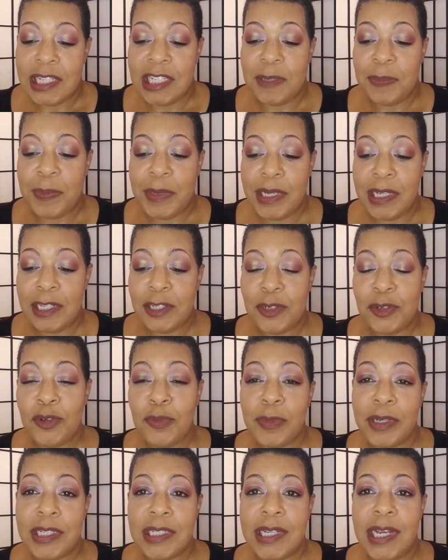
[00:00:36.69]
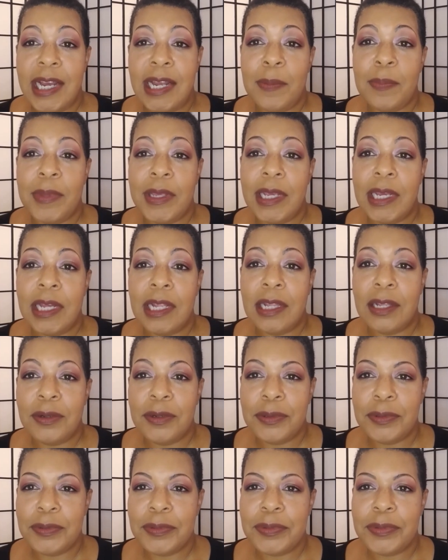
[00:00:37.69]
spend too much time being
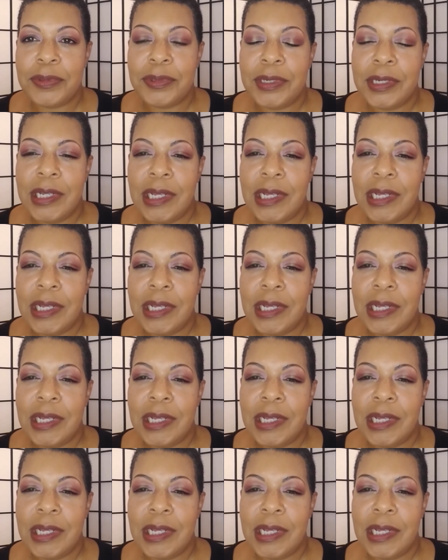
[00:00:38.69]
alone.